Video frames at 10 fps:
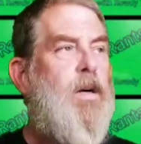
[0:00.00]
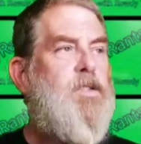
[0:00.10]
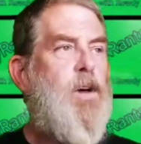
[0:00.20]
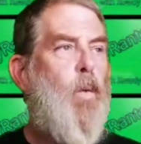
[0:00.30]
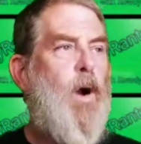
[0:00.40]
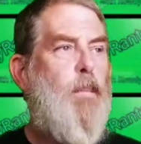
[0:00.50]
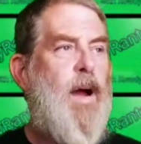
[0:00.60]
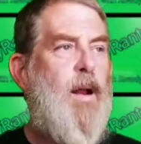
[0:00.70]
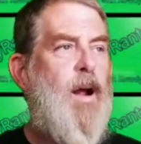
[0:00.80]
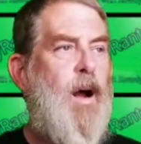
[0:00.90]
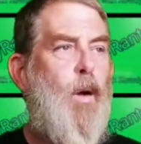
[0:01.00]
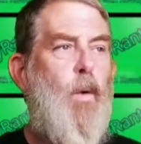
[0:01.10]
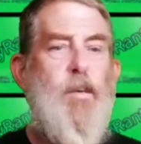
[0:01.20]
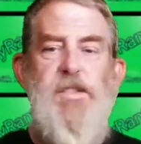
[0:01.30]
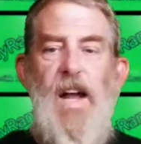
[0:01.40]
So what about a
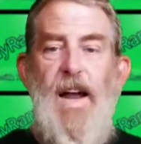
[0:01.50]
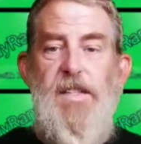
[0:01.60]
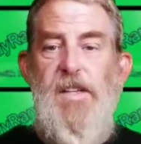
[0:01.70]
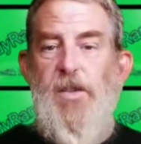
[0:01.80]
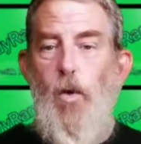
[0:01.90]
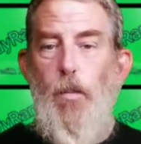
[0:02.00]
woman's access to